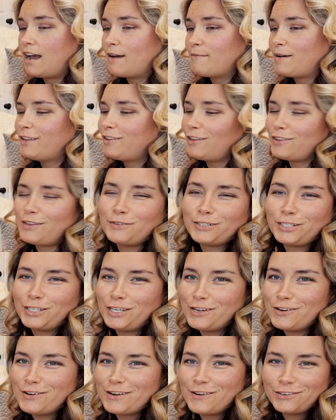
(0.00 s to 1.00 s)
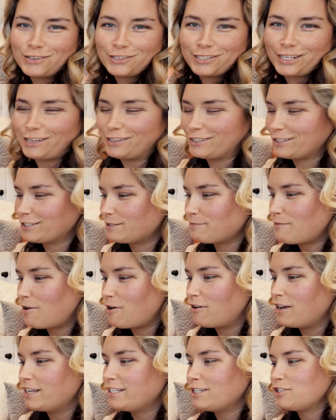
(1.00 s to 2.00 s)
Um, I thought that was cute. It was just like a
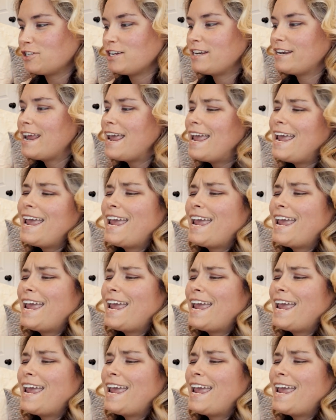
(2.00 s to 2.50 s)
small addition.